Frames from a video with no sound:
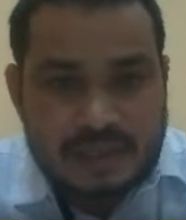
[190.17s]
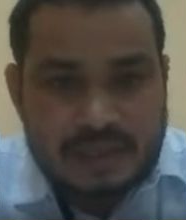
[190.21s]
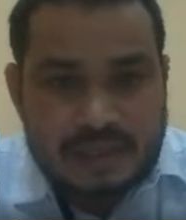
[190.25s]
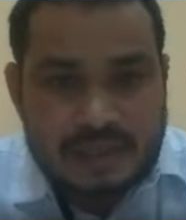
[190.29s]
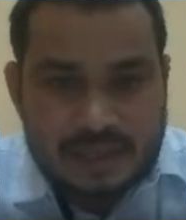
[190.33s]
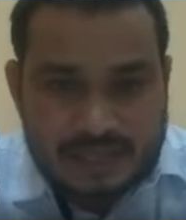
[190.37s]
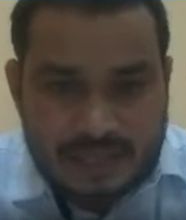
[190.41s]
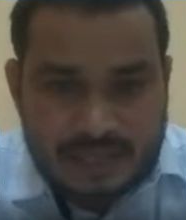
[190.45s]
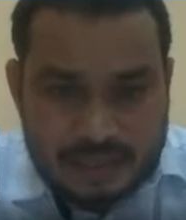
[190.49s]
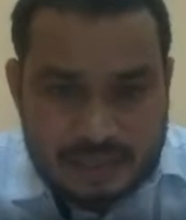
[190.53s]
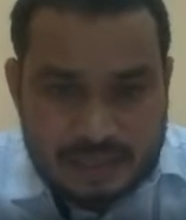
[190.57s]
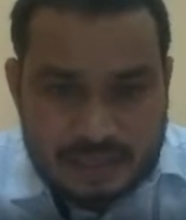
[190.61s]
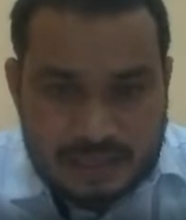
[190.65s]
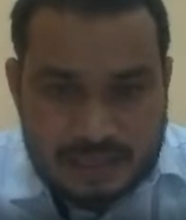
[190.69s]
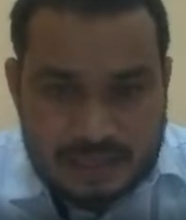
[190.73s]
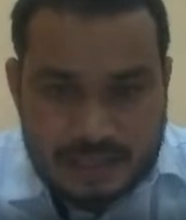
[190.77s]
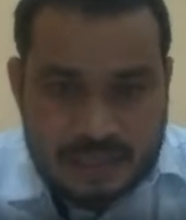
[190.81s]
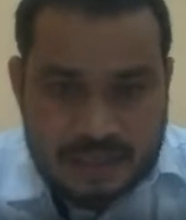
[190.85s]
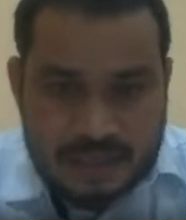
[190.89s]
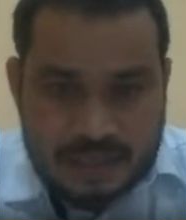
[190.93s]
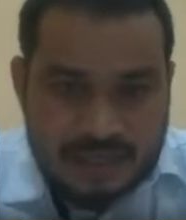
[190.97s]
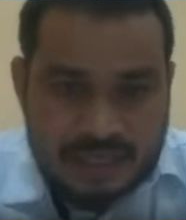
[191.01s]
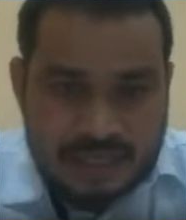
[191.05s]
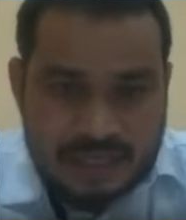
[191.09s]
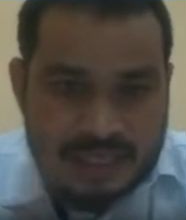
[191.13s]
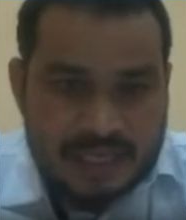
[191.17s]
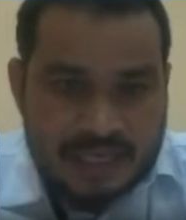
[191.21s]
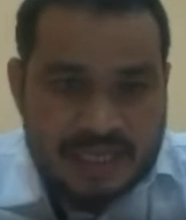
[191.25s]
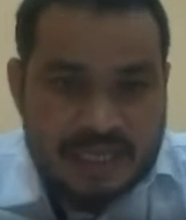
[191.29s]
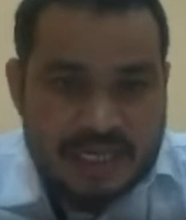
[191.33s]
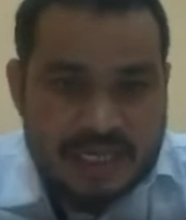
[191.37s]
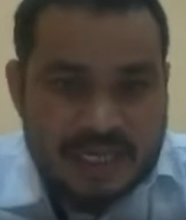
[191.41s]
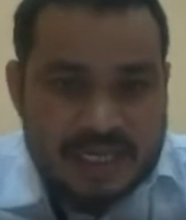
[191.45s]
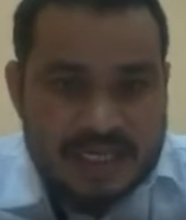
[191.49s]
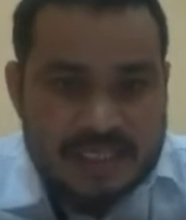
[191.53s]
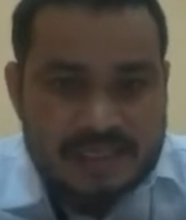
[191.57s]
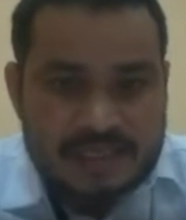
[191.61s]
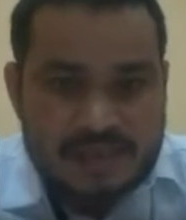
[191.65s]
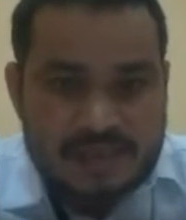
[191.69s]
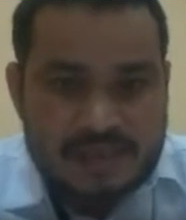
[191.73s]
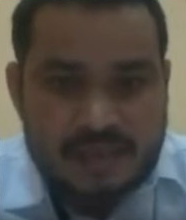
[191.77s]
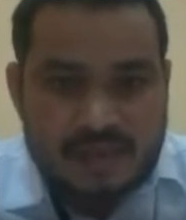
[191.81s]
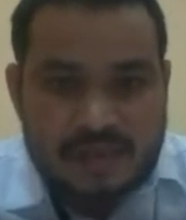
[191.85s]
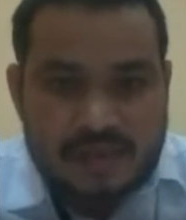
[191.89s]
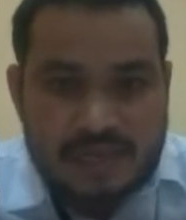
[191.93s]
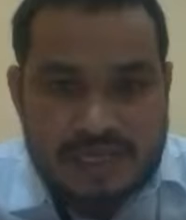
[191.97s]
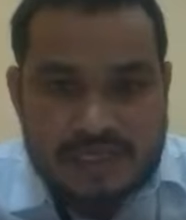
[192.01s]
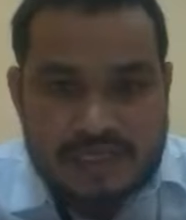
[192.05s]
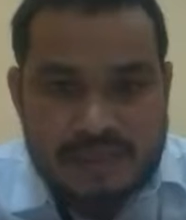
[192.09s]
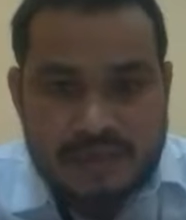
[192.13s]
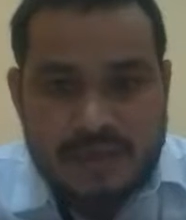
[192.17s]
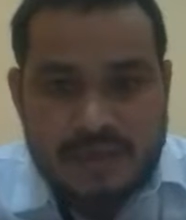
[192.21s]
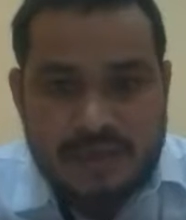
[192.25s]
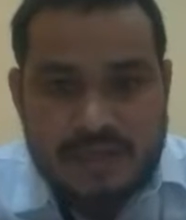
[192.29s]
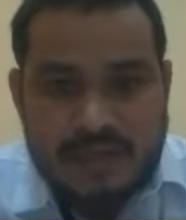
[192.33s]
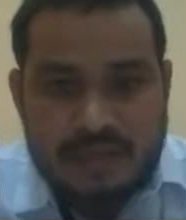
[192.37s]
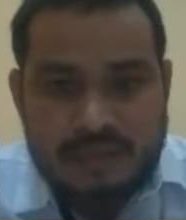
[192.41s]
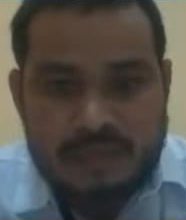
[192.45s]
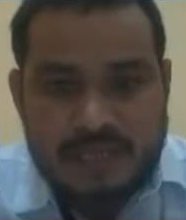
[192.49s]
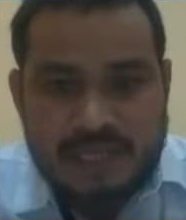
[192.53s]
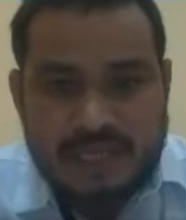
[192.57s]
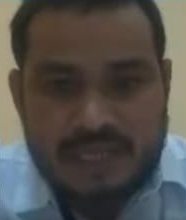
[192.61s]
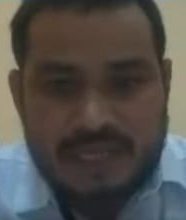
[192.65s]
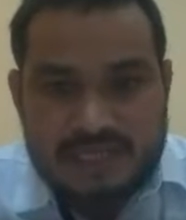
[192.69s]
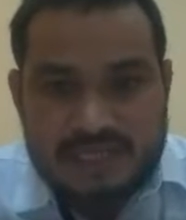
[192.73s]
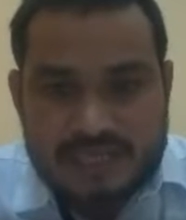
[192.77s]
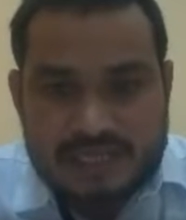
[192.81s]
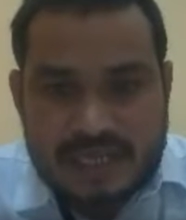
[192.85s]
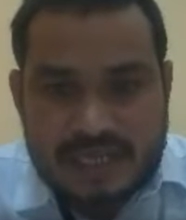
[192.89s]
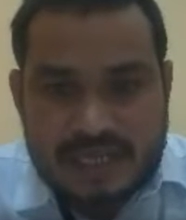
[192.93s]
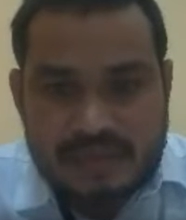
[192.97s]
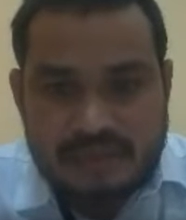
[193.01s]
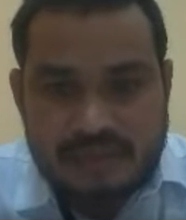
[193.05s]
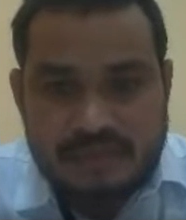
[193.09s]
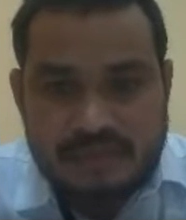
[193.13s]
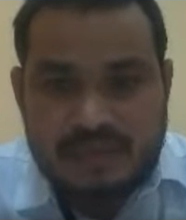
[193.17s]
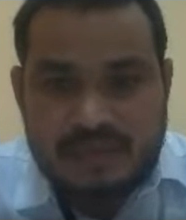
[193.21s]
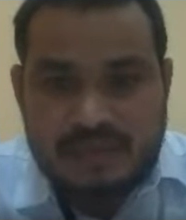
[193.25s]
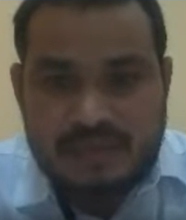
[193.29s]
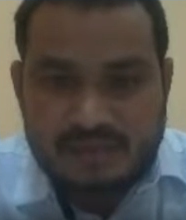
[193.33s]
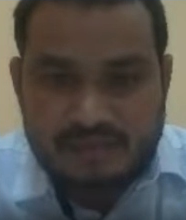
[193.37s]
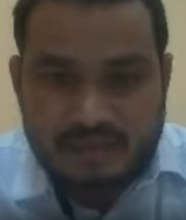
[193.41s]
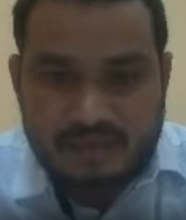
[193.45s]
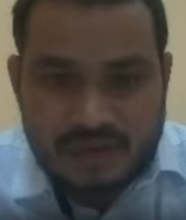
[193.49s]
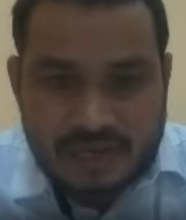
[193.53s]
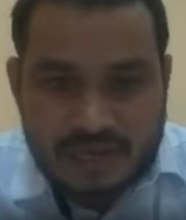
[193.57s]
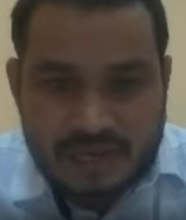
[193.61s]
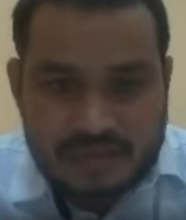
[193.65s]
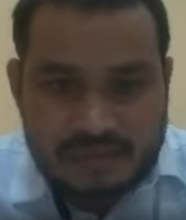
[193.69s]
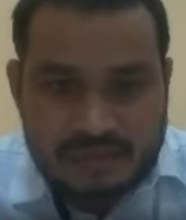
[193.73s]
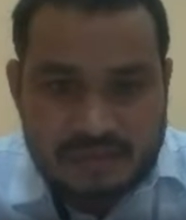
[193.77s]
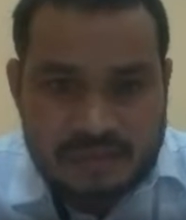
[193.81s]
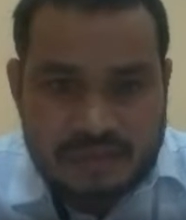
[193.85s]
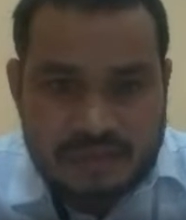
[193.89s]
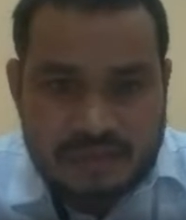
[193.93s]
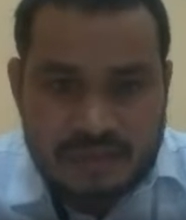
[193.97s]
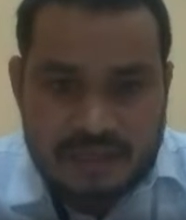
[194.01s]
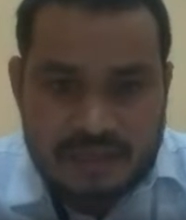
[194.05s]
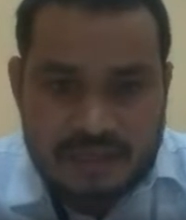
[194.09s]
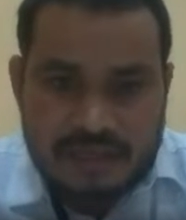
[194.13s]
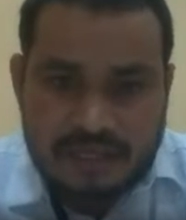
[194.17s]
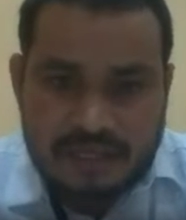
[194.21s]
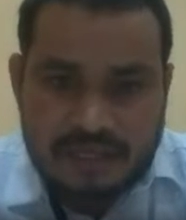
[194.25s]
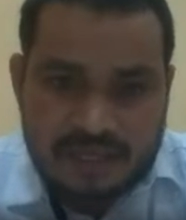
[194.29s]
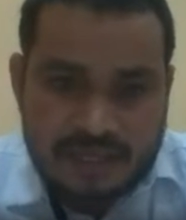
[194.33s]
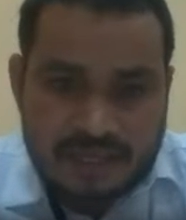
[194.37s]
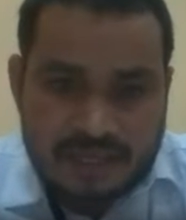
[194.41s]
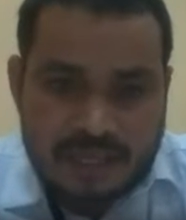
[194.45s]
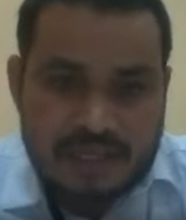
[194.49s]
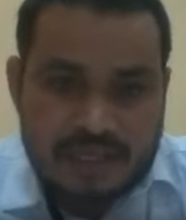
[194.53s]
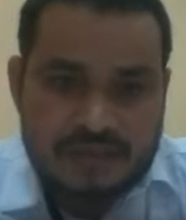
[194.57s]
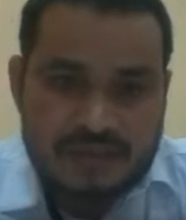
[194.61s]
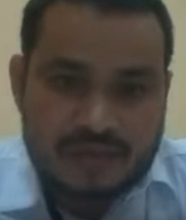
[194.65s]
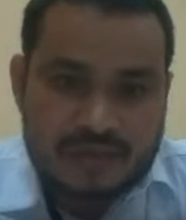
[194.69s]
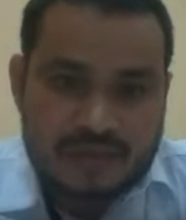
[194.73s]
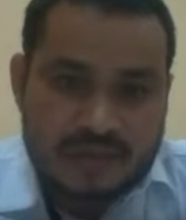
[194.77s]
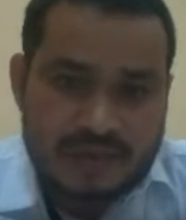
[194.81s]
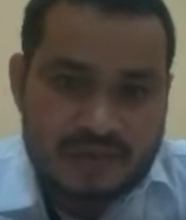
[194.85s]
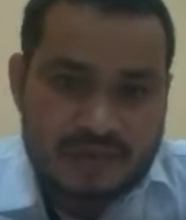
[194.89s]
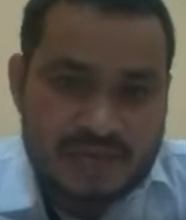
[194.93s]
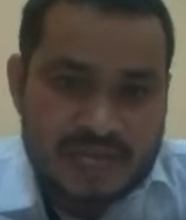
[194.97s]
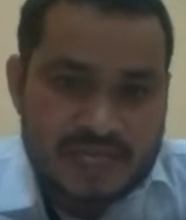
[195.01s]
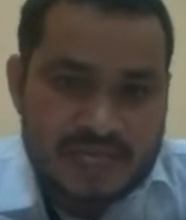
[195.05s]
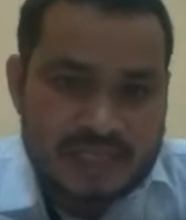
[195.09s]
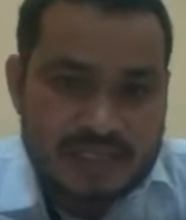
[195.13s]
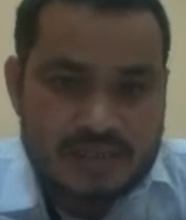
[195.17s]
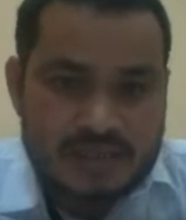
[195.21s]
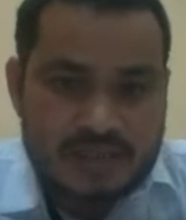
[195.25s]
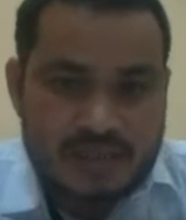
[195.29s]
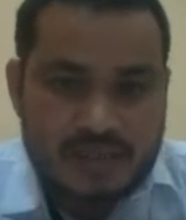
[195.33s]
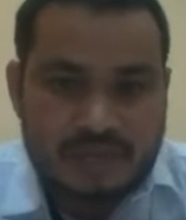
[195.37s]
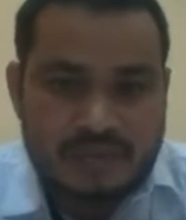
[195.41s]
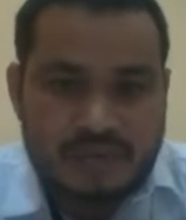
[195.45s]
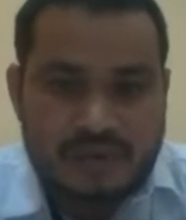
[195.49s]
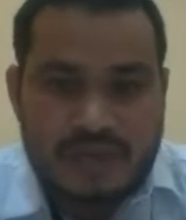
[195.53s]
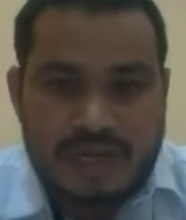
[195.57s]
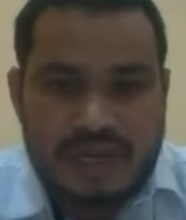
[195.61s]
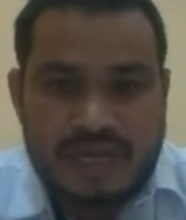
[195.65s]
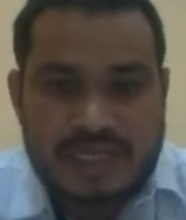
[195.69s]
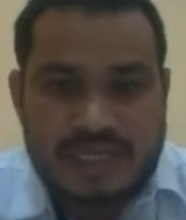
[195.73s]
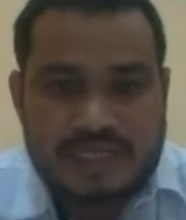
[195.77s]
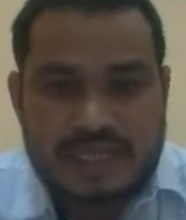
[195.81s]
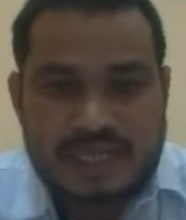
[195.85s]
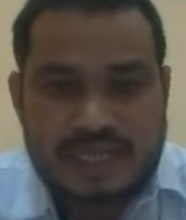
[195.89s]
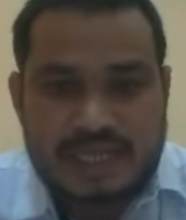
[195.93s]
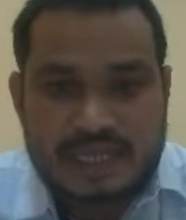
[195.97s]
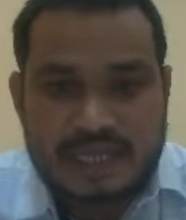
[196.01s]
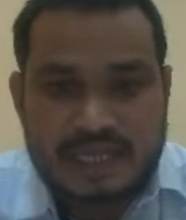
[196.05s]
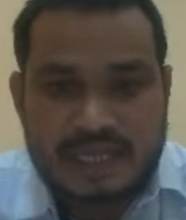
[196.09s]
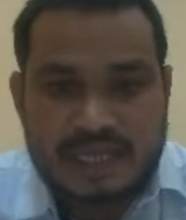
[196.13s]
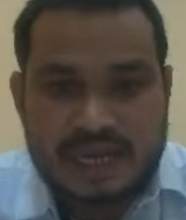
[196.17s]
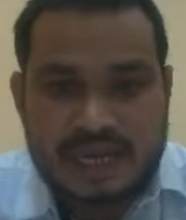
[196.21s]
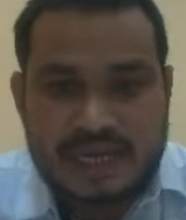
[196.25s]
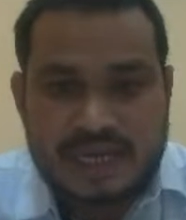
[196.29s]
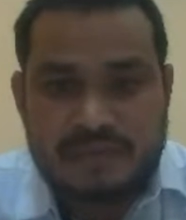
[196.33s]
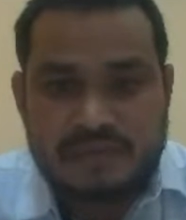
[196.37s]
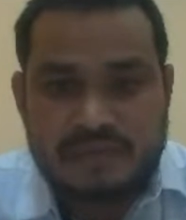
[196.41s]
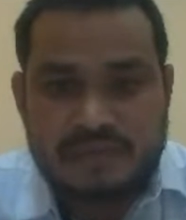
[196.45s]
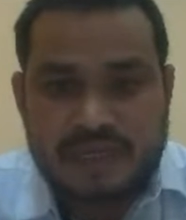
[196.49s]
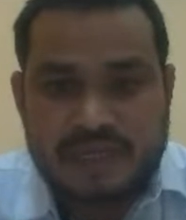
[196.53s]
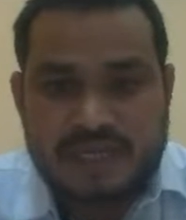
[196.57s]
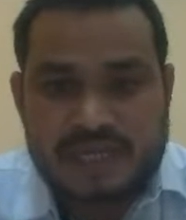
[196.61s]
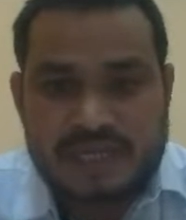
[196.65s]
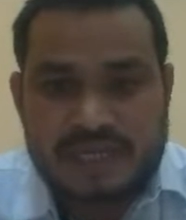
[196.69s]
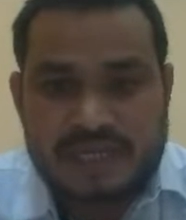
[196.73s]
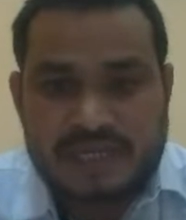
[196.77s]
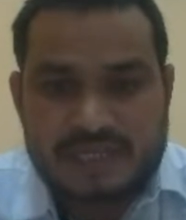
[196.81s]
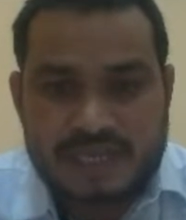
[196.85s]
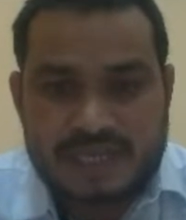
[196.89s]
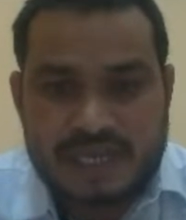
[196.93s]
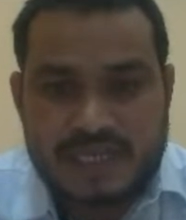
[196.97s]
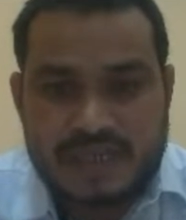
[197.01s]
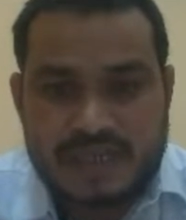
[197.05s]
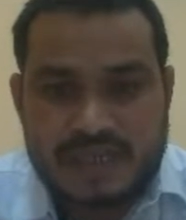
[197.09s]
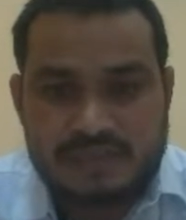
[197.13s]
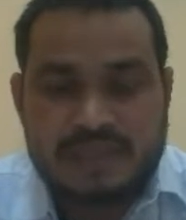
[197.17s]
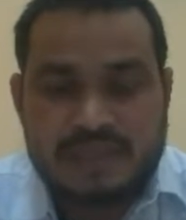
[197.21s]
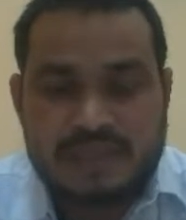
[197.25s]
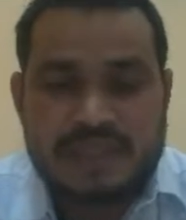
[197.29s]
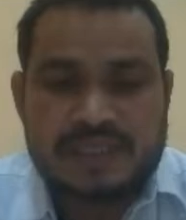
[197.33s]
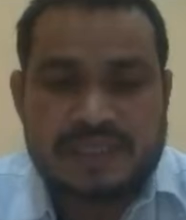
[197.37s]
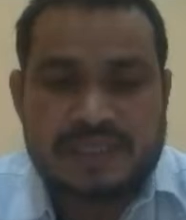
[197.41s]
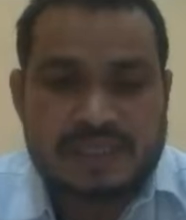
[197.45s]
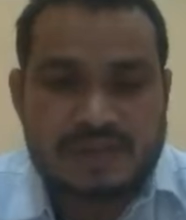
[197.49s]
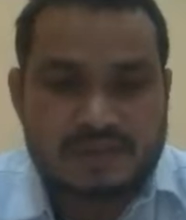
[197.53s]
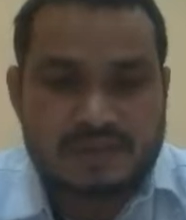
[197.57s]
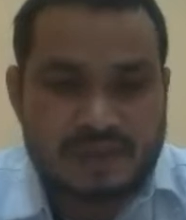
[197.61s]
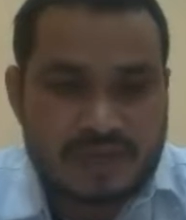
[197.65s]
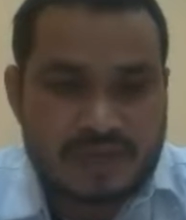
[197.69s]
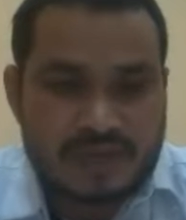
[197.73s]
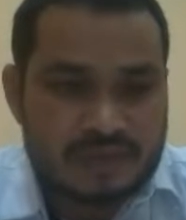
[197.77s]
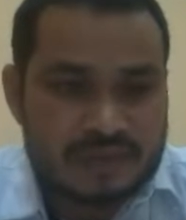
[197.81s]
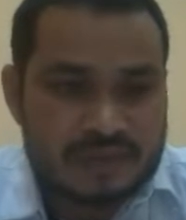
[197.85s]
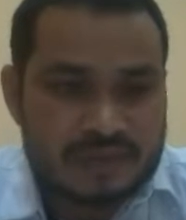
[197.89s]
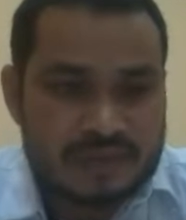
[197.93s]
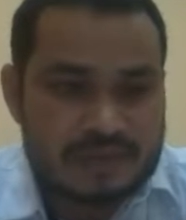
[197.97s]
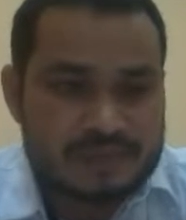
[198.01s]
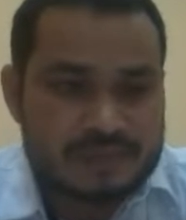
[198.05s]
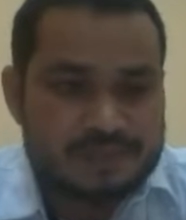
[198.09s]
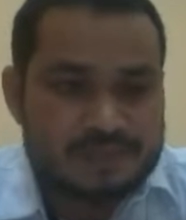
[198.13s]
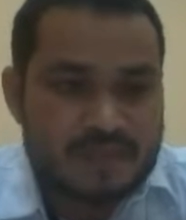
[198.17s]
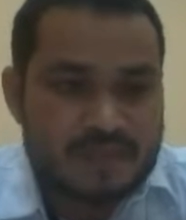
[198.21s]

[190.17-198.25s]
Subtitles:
That realized to lexicogrammatical stratum, word level. That also realized to phonological and phonetic stratum is sound level.